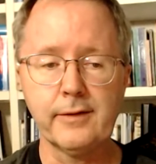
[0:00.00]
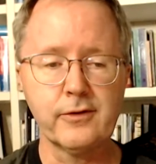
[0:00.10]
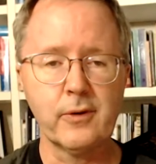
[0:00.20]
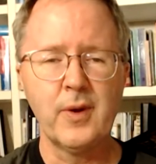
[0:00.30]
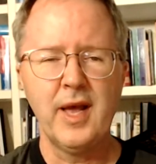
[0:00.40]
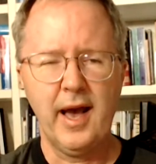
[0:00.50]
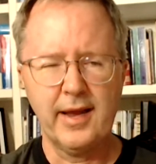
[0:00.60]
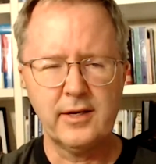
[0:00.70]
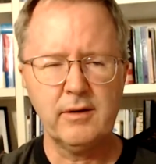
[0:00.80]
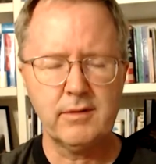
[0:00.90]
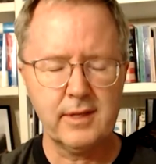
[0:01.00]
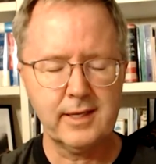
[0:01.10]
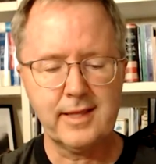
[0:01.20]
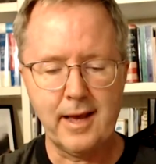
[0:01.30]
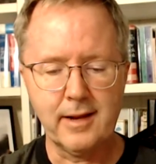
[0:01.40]
So I do
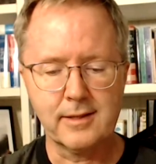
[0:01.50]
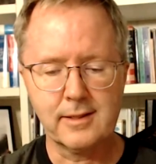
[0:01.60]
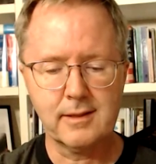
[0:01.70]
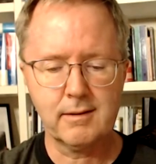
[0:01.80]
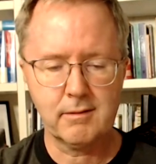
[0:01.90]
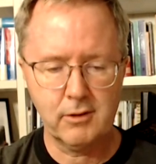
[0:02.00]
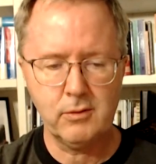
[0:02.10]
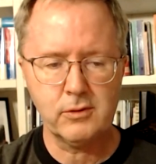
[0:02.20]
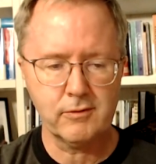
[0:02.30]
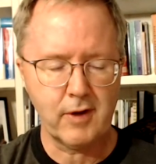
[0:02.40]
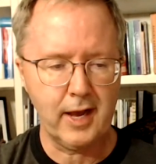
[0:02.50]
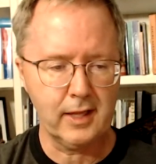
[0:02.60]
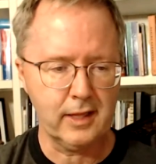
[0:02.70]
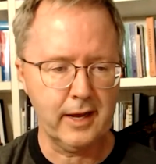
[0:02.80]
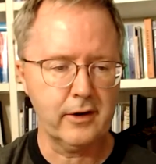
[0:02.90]
think that use of
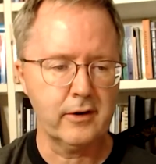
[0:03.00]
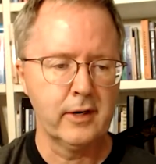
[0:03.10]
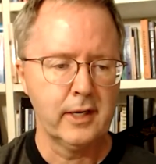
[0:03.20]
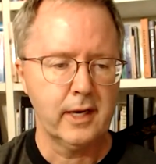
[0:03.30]
highlighter